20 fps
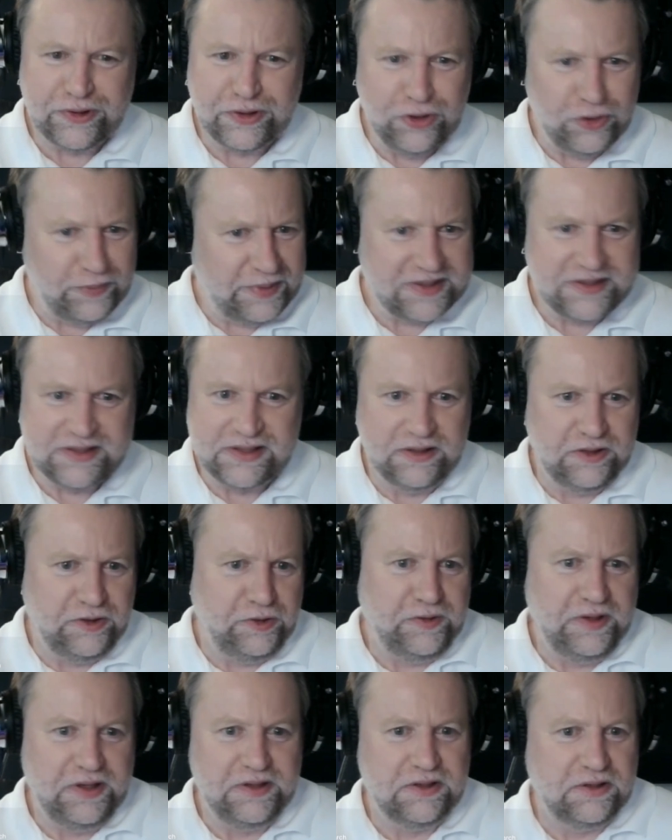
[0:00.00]
qubits than
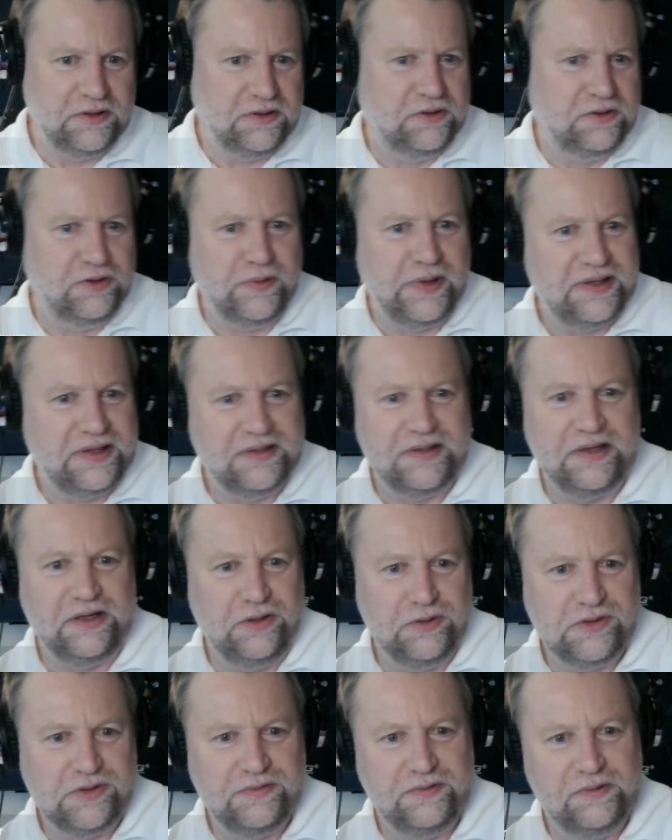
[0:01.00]
you need to do anything
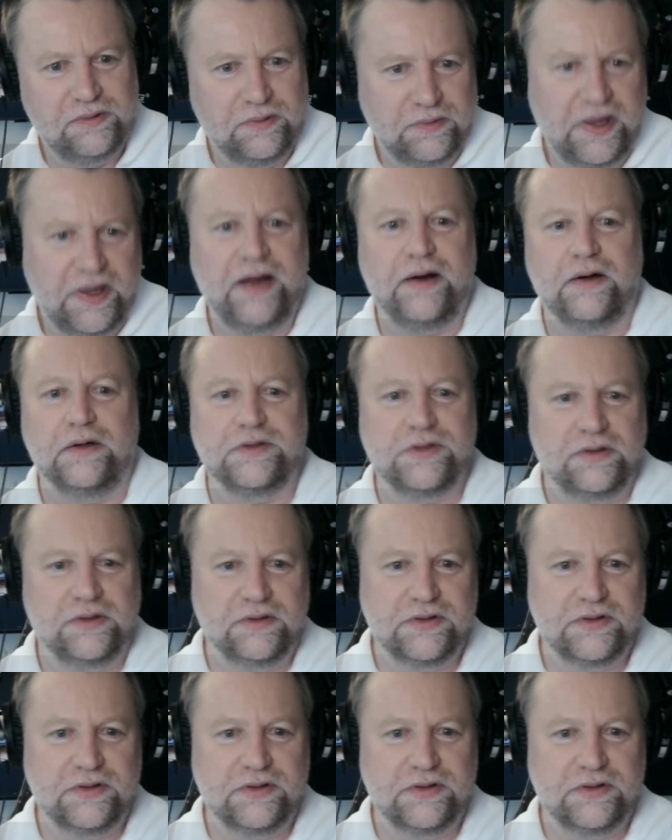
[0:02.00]
useful. Who cares?